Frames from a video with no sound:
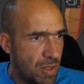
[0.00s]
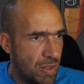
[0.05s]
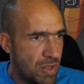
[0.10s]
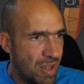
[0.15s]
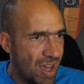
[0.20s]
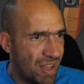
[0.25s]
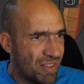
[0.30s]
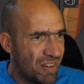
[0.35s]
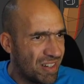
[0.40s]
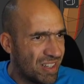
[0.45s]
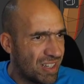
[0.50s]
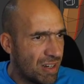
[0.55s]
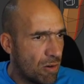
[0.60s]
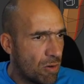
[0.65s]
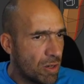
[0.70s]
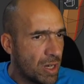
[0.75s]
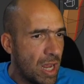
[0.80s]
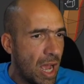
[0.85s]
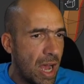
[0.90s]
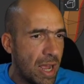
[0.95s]
The others
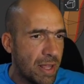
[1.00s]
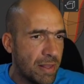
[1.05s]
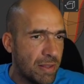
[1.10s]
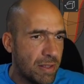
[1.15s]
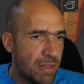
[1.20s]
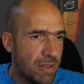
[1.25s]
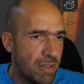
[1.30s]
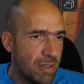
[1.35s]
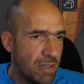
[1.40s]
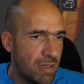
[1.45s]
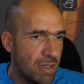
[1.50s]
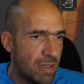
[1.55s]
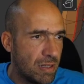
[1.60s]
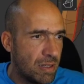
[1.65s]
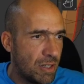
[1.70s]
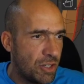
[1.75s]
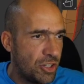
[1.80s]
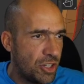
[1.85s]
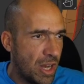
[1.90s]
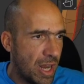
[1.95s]
are okay, and
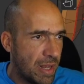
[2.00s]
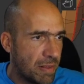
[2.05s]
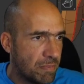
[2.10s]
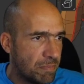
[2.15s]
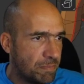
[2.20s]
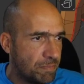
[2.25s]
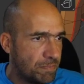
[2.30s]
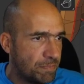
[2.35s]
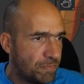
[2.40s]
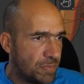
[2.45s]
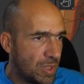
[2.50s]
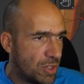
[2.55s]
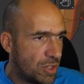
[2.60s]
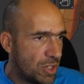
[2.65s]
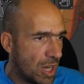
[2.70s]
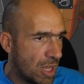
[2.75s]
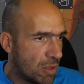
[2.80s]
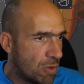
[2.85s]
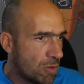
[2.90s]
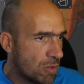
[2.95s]
the chain. The
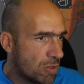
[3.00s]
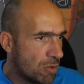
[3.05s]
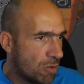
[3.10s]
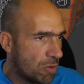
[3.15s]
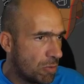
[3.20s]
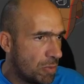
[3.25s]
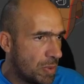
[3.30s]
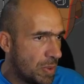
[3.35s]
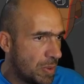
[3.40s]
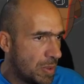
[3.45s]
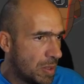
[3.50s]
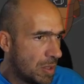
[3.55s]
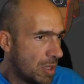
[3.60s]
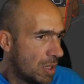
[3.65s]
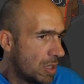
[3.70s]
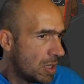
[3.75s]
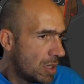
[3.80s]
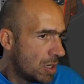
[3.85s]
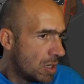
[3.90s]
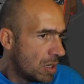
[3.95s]
chain also will be
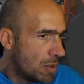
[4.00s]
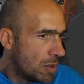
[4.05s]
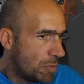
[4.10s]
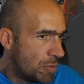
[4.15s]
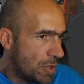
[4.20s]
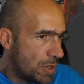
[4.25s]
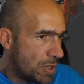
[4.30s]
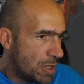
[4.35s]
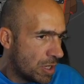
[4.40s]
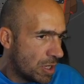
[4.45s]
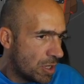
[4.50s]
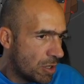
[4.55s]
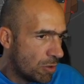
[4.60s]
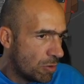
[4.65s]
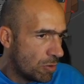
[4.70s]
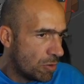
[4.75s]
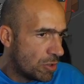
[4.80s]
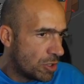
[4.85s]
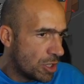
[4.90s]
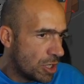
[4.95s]
pretty
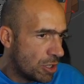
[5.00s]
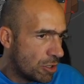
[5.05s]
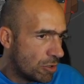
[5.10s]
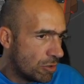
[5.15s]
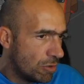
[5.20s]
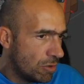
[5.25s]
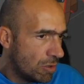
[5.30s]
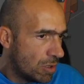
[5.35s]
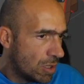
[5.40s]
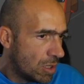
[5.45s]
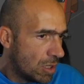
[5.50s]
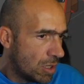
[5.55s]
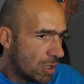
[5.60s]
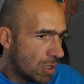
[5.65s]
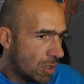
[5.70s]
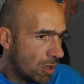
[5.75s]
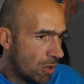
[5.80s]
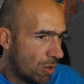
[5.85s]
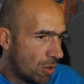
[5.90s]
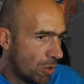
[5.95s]
huge issue.
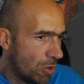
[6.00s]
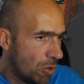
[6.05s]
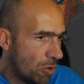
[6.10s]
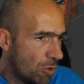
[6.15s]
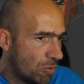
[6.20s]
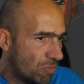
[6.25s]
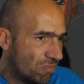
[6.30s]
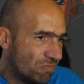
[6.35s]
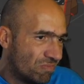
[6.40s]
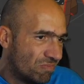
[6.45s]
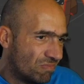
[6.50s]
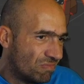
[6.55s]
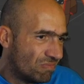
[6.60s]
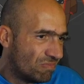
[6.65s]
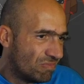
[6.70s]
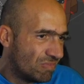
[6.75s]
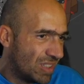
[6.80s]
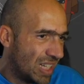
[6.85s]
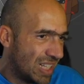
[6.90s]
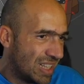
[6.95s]
Although
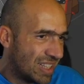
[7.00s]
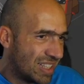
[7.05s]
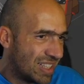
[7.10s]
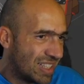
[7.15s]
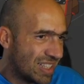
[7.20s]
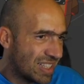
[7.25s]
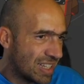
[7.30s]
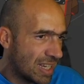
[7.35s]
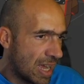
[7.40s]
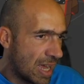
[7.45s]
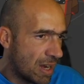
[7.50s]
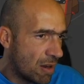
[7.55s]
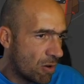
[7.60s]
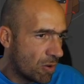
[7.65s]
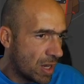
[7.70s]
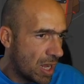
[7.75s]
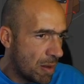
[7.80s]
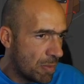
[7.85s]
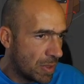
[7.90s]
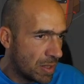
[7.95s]
it's kind of
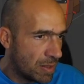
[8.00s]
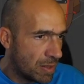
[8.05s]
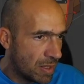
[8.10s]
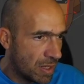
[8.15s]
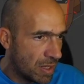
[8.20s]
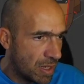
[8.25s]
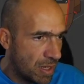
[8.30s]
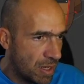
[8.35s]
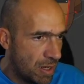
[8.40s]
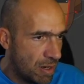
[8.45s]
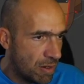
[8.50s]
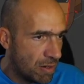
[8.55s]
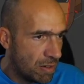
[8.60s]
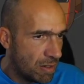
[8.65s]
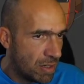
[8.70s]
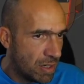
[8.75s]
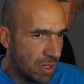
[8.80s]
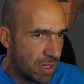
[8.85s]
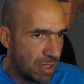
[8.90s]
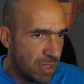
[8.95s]
okay, but
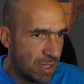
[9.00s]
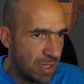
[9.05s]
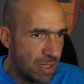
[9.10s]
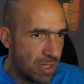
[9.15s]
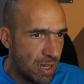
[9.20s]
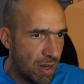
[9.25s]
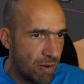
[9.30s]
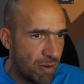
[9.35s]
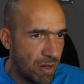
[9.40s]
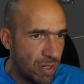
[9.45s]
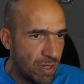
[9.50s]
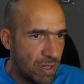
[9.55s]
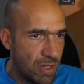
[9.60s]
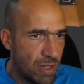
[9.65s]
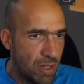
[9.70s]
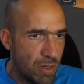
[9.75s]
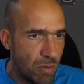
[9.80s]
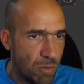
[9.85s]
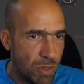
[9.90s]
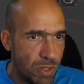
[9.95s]
here in this area,
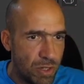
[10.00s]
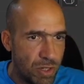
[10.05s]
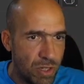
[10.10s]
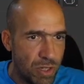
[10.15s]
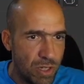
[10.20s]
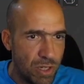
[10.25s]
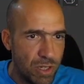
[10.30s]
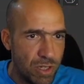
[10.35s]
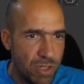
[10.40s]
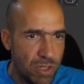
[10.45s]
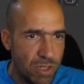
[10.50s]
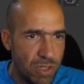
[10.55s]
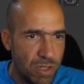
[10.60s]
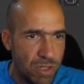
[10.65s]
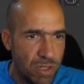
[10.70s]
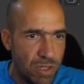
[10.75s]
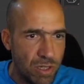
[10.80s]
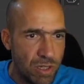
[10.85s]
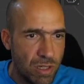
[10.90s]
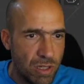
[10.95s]
which
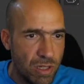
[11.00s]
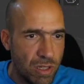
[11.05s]
is,